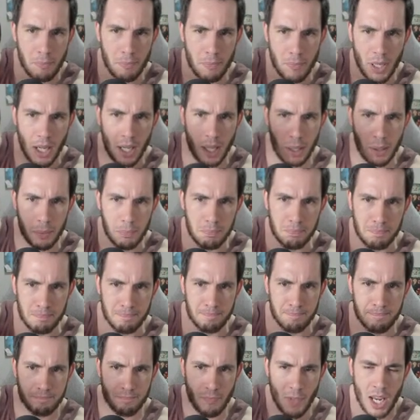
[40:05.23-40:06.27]

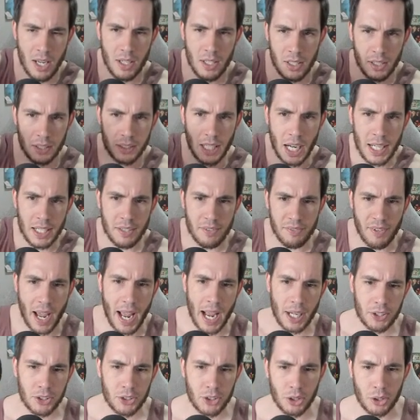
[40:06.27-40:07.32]
um, kind of
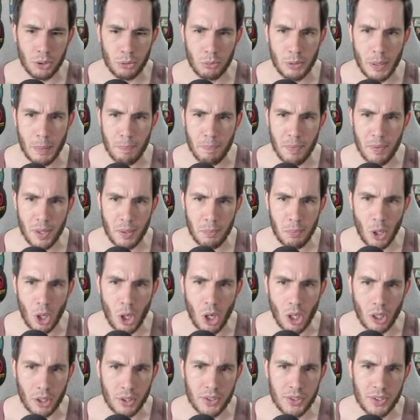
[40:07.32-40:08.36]
actually ripped the
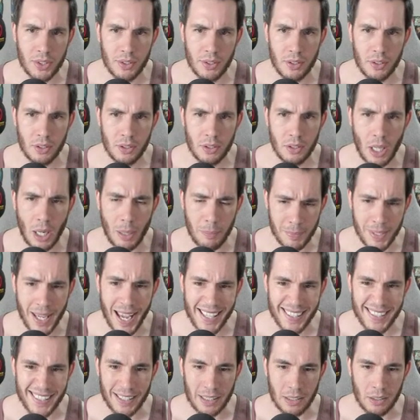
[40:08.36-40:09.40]
box. I'm
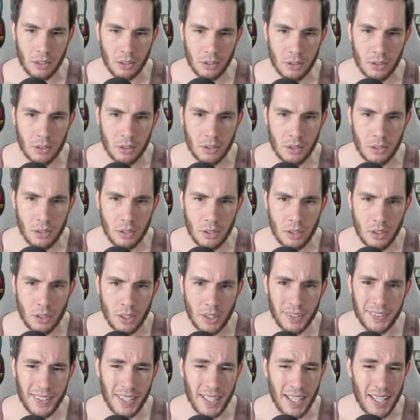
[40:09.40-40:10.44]
guessing.
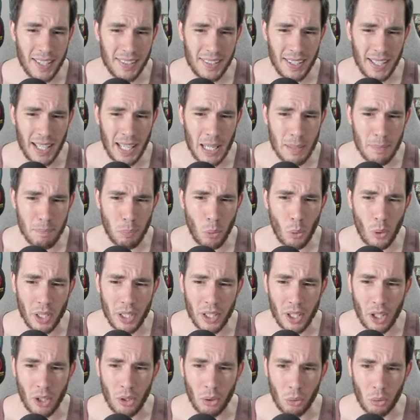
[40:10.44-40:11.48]
Because it is an
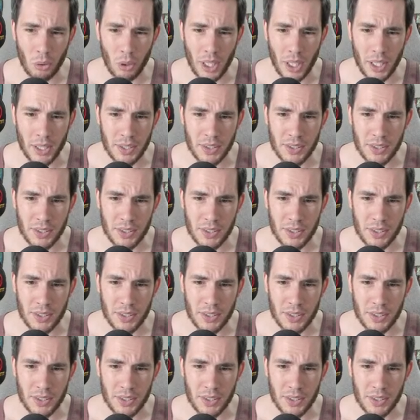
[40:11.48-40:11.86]
8.0, right?